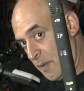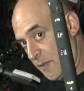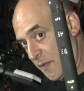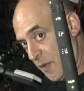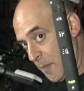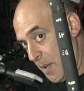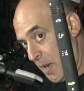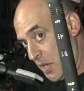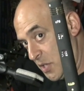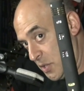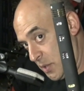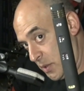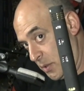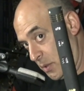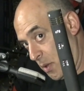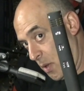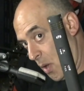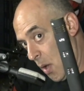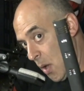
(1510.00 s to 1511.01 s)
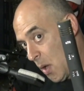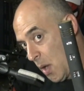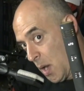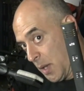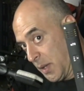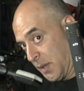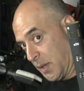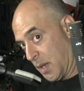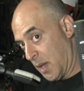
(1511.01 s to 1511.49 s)
information
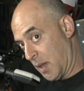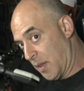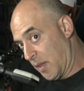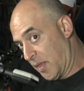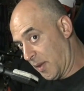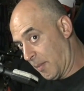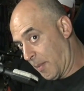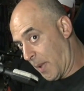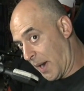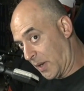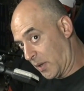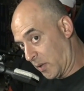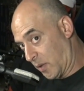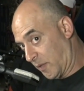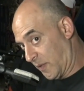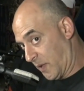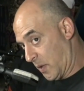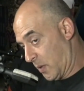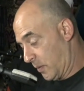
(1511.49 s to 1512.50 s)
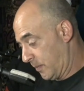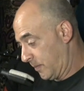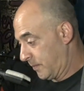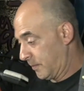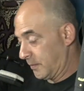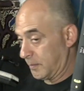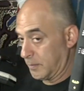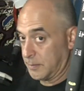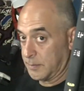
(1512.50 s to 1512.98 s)
on the microphone.